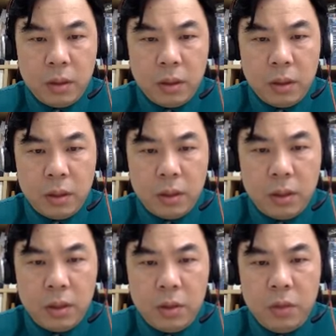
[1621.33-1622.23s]
I
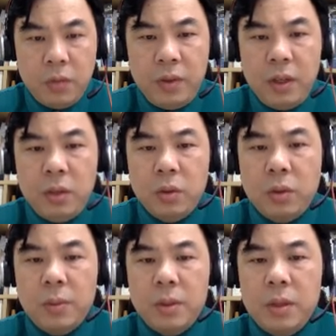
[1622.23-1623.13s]
just use V to
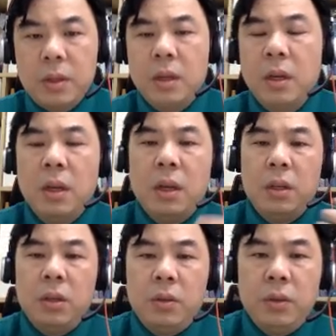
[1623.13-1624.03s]
represent
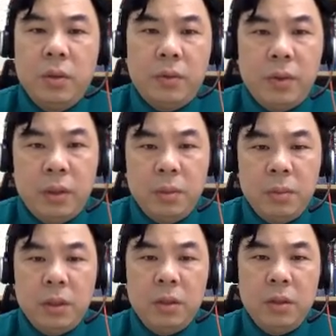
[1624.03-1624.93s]
degree of freedom.
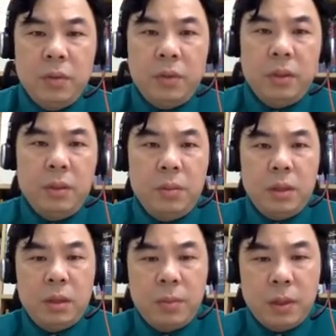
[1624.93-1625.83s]
Degree of freedom
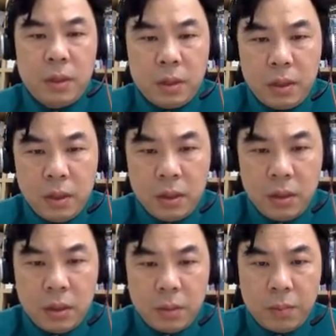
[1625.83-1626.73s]
is basically
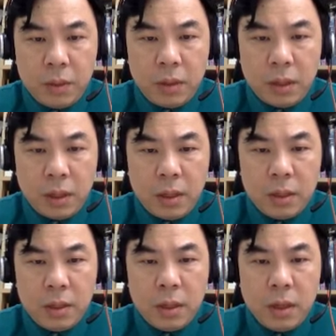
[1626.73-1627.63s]
the sample
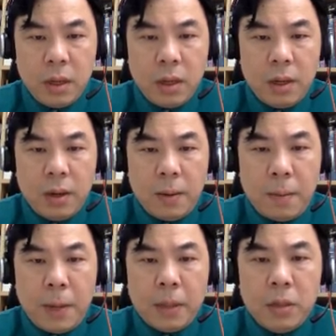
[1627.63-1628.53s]
size
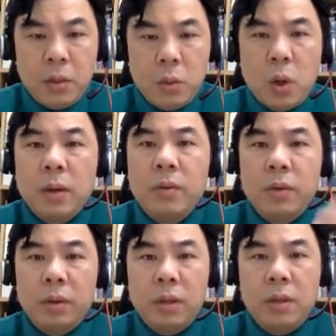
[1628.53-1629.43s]
minus 1
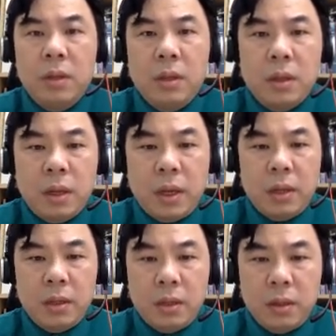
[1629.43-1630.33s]
for this
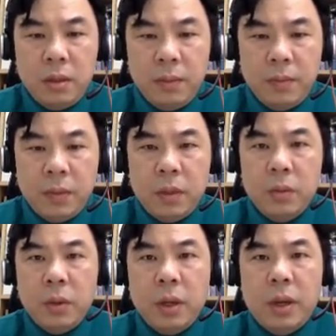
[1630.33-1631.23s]
case here. Right,
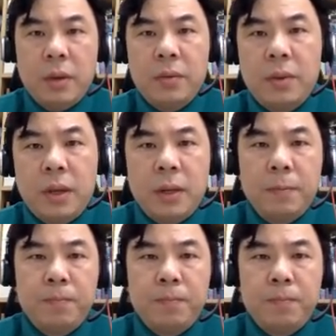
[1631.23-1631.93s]
we have like